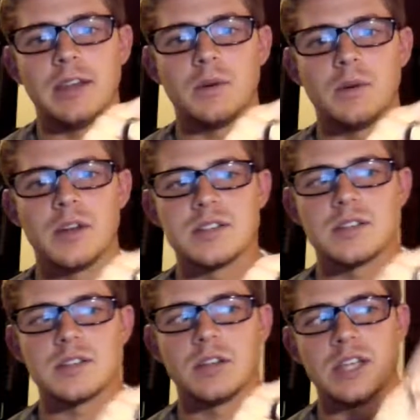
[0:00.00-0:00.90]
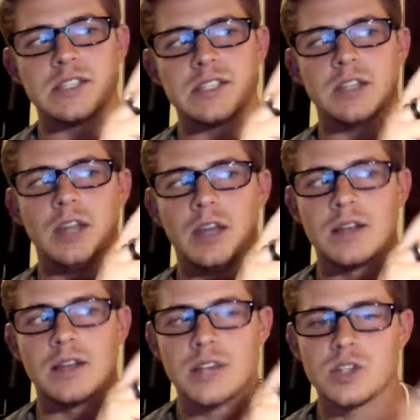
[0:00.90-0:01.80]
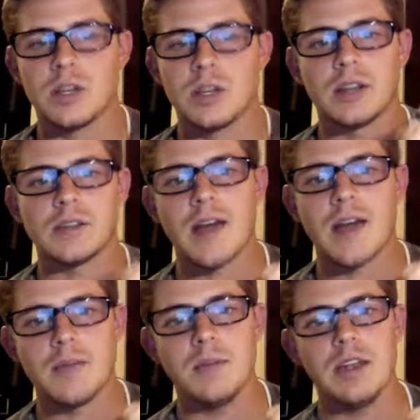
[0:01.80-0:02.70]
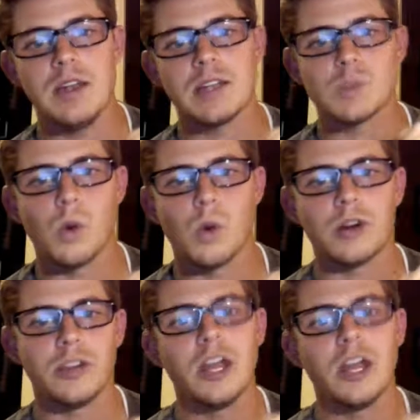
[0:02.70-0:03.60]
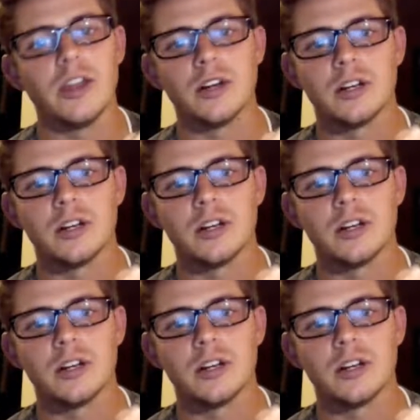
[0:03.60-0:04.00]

It's essentially at the time being, it's one or the other.